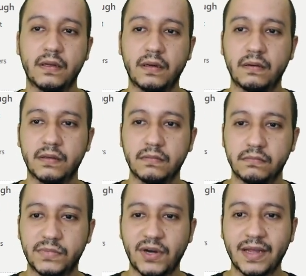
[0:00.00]
uh
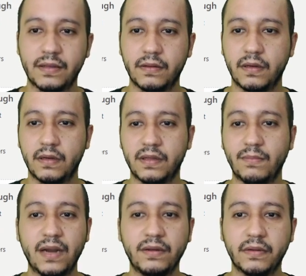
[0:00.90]
drag the, the
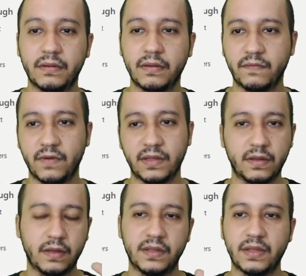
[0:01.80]
values in
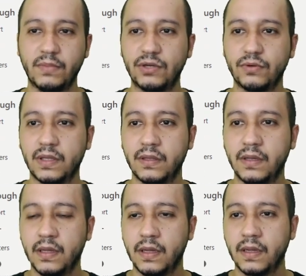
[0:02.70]
the in the visual
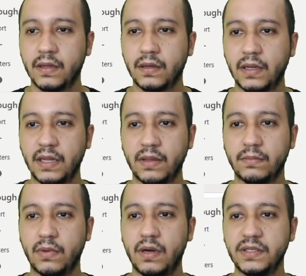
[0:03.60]
click in
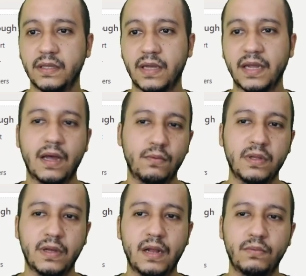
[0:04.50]
budget I, I will
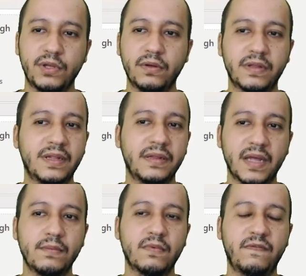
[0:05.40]
I will use the
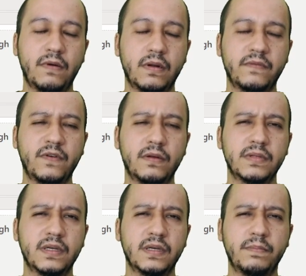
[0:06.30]
same uh, from
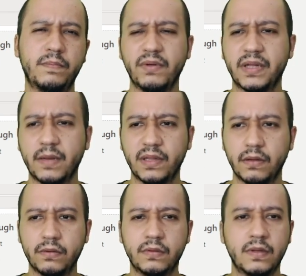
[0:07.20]
the previous
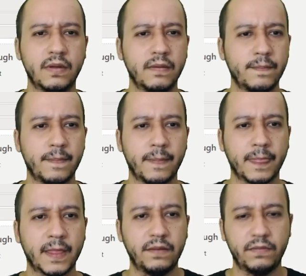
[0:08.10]
episode
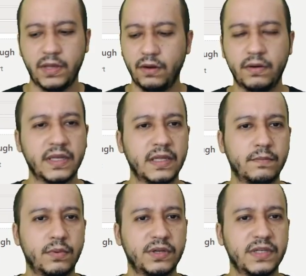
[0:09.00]
click here in
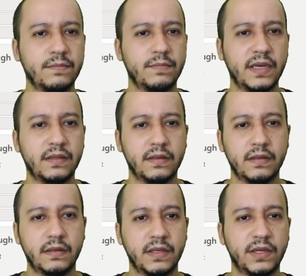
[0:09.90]
import template
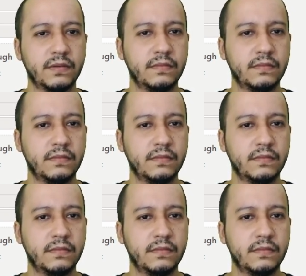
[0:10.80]
here